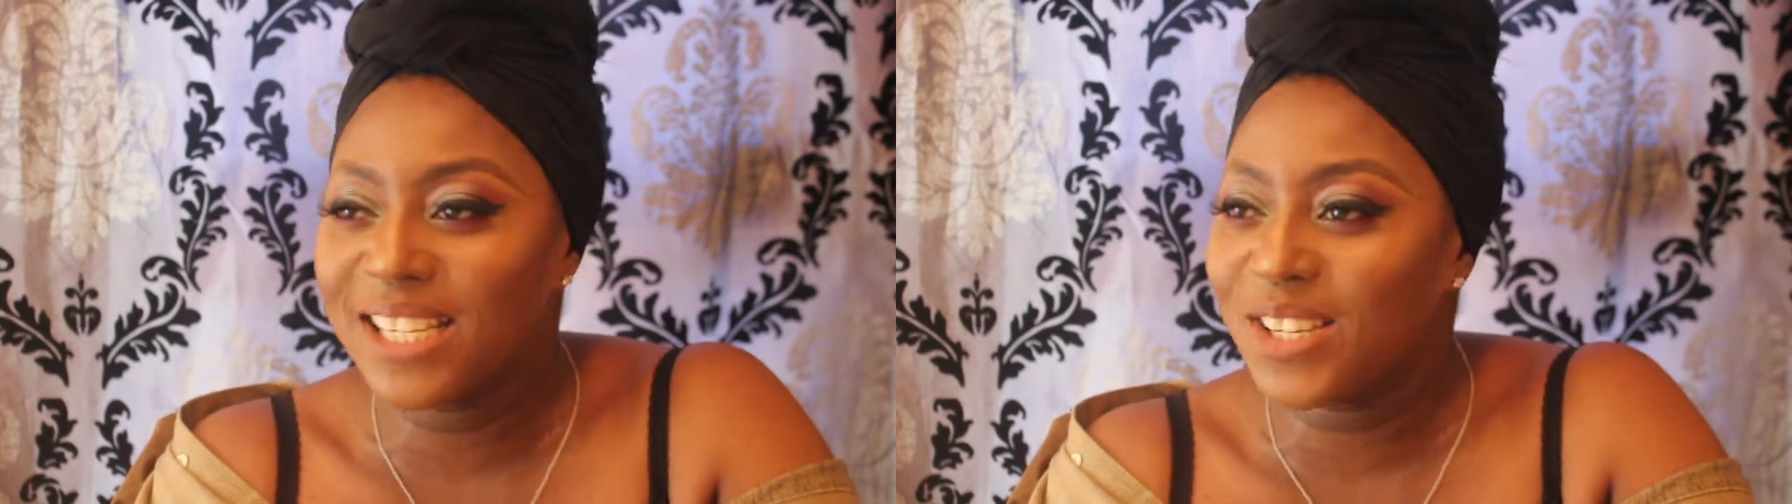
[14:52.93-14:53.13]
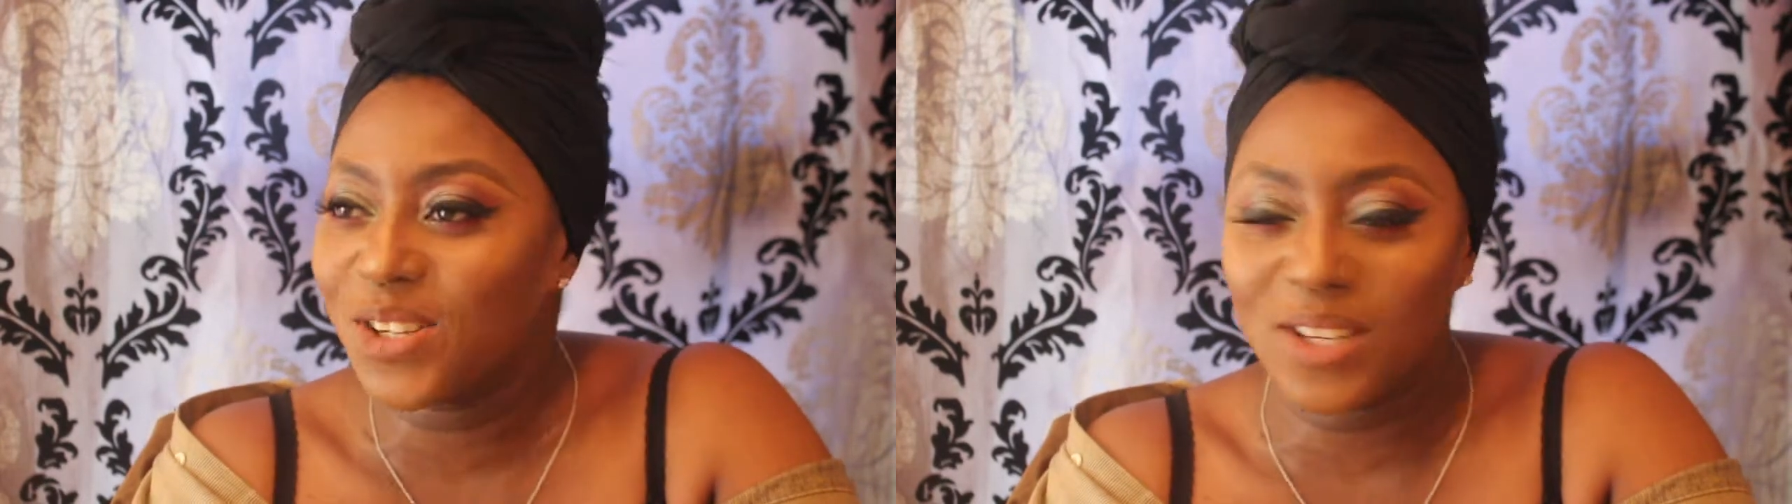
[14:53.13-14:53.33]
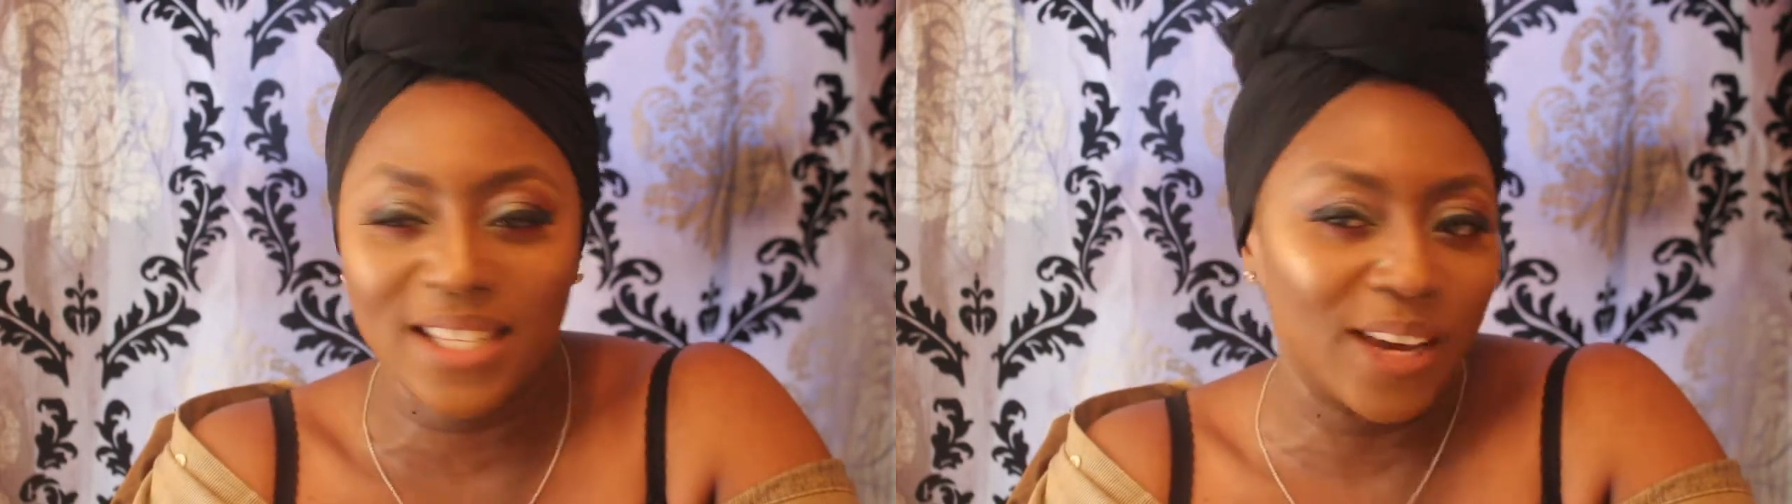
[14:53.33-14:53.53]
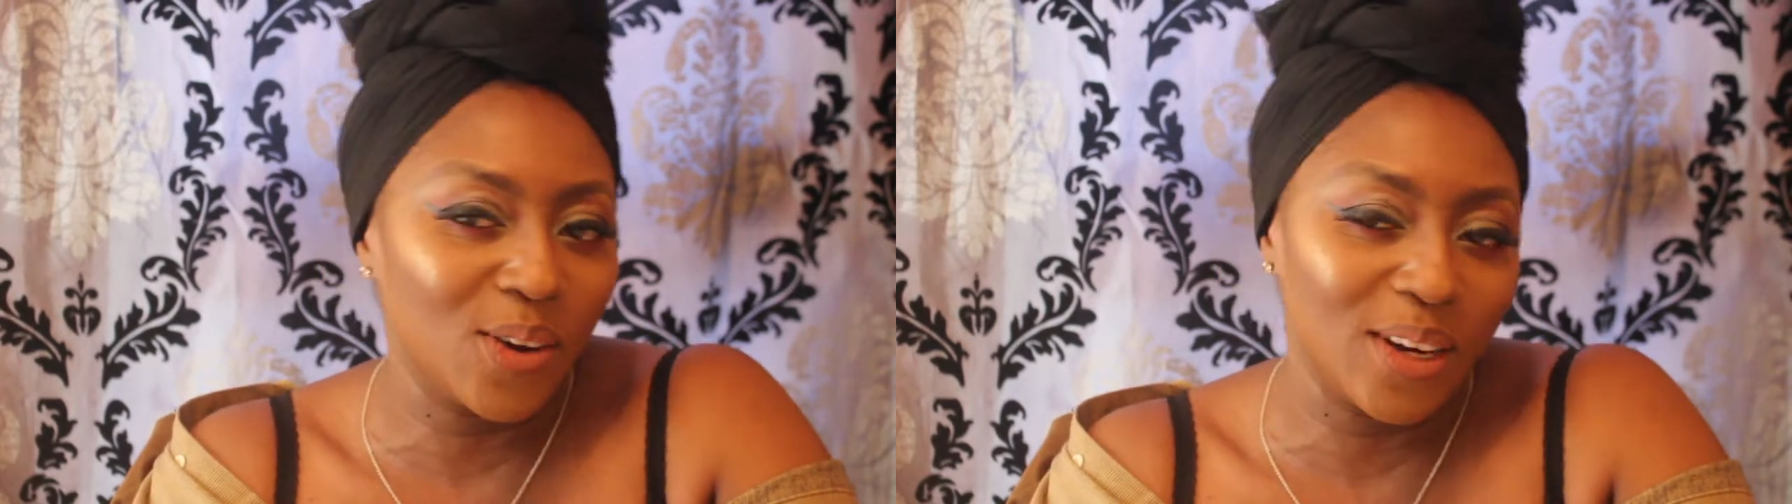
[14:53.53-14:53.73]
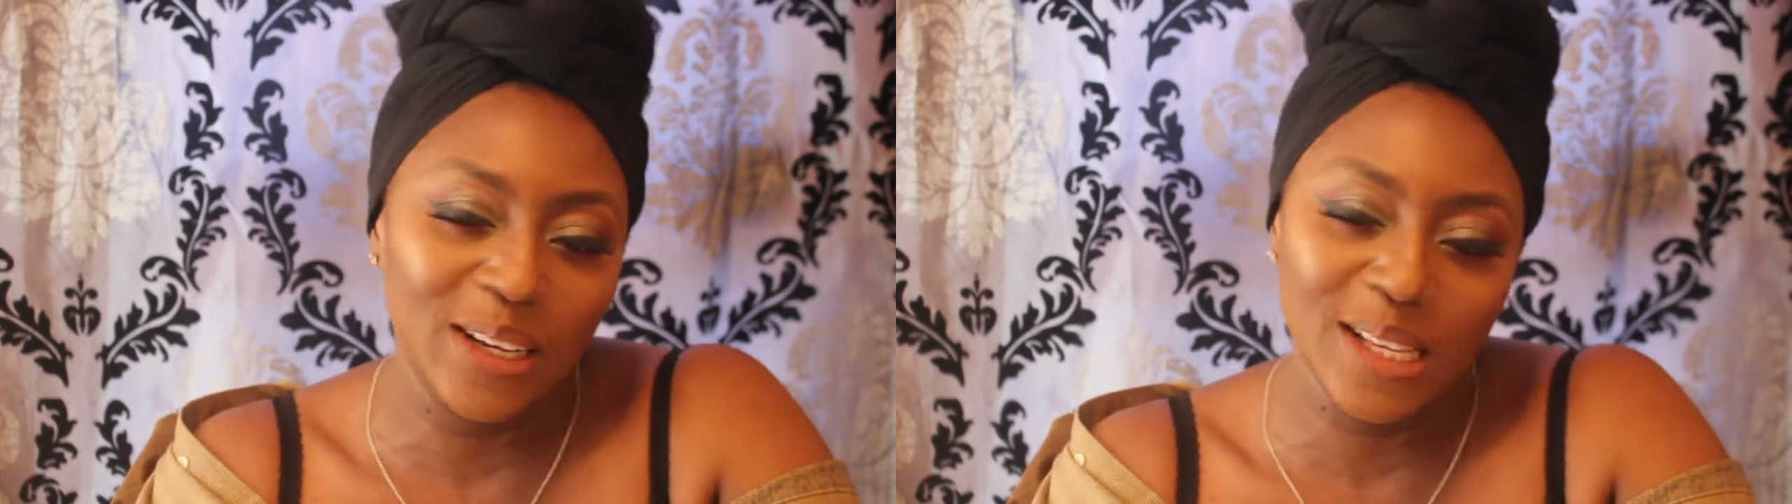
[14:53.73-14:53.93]
she's just
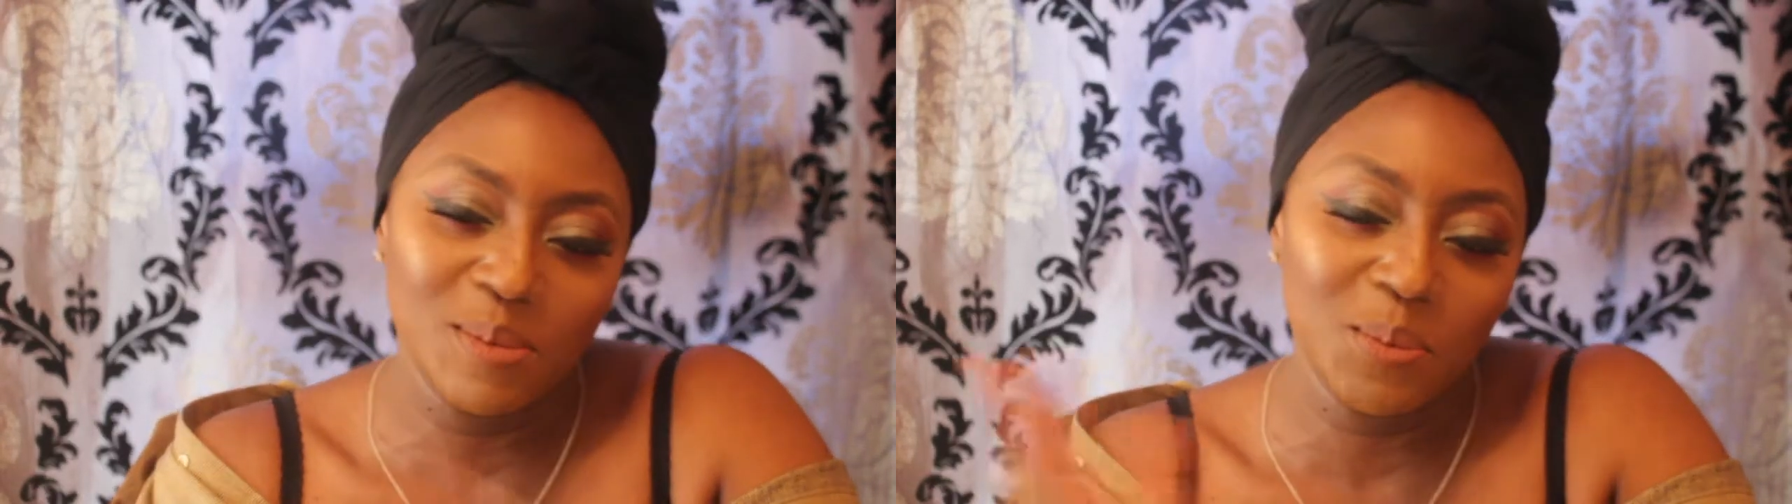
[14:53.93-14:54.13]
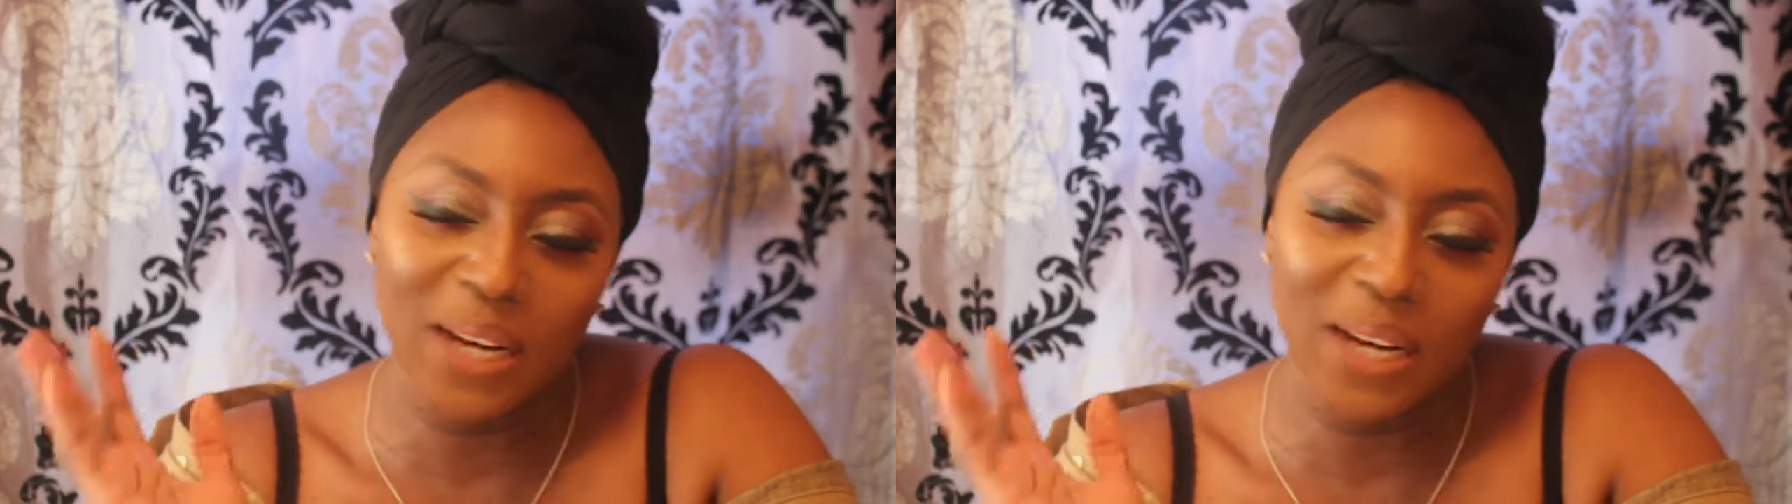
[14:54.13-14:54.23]
psychoanalyzing.